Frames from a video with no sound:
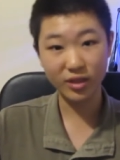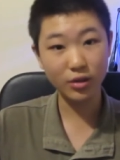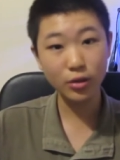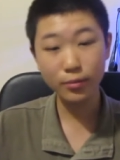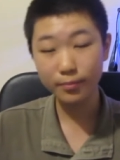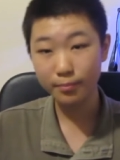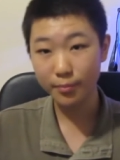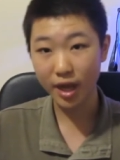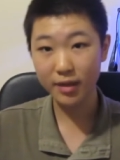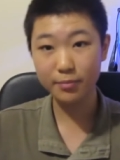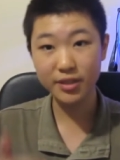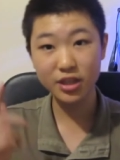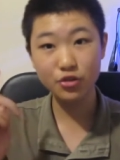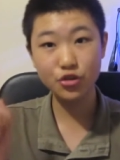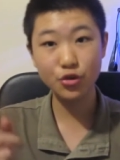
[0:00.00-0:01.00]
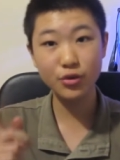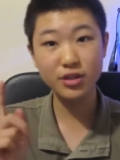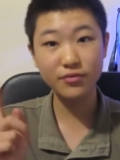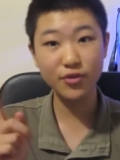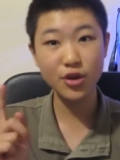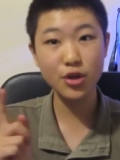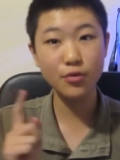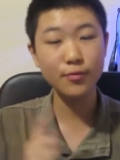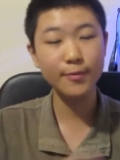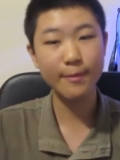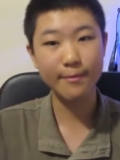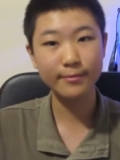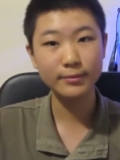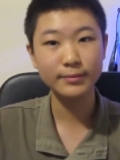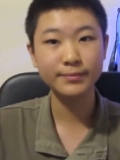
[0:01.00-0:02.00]
well, might be the choice for you.
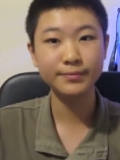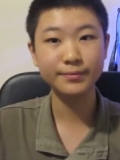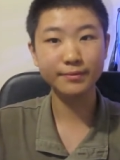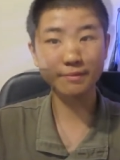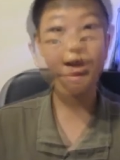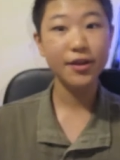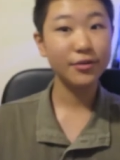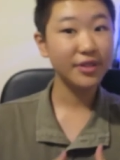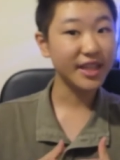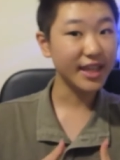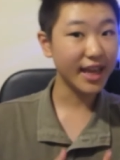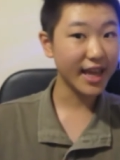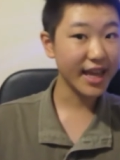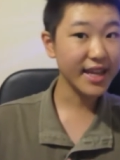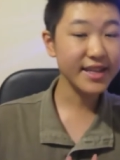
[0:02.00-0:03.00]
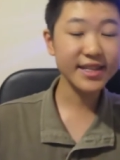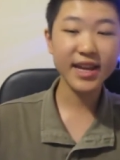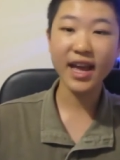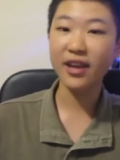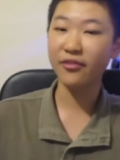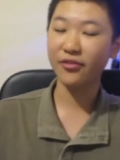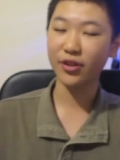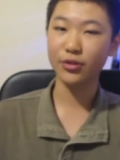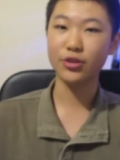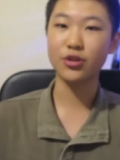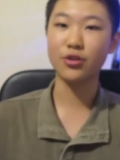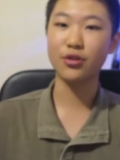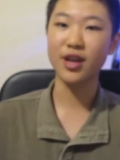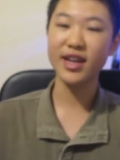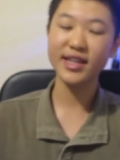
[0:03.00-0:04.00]
Now, the in-tank
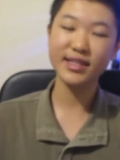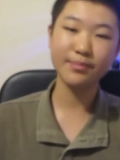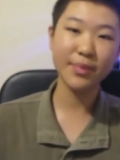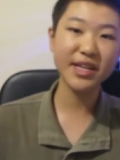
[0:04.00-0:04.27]
filter is